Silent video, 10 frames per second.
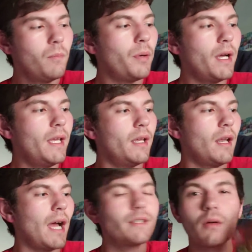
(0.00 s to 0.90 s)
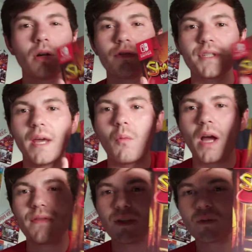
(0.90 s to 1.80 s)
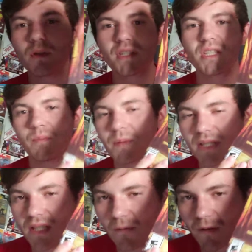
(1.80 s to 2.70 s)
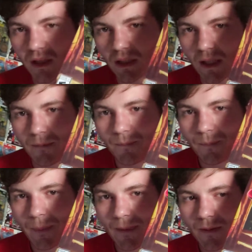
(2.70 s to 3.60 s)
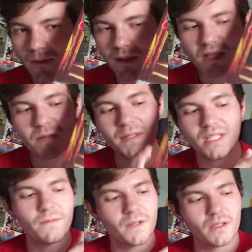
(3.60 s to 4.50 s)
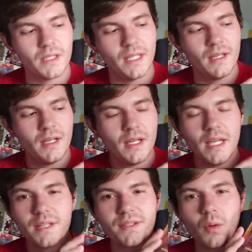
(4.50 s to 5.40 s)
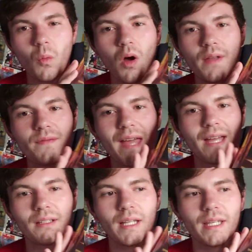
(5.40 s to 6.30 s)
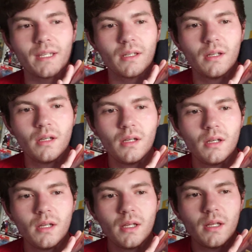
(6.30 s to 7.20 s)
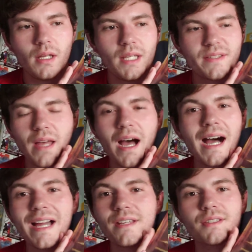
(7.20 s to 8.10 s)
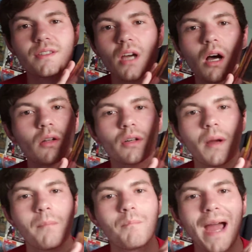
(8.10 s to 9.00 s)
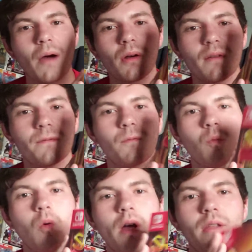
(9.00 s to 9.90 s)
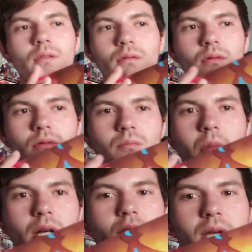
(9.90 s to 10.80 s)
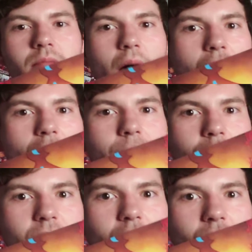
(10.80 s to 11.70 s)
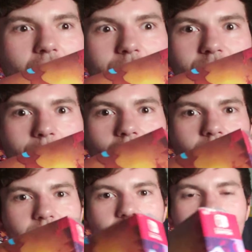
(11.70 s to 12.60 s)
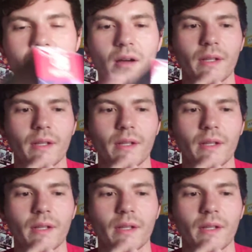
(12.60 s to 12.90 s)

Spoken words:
But I don't understand why this one specifically is the one that, like, is the highest dollar amount of what money can buy for video games apparently right now.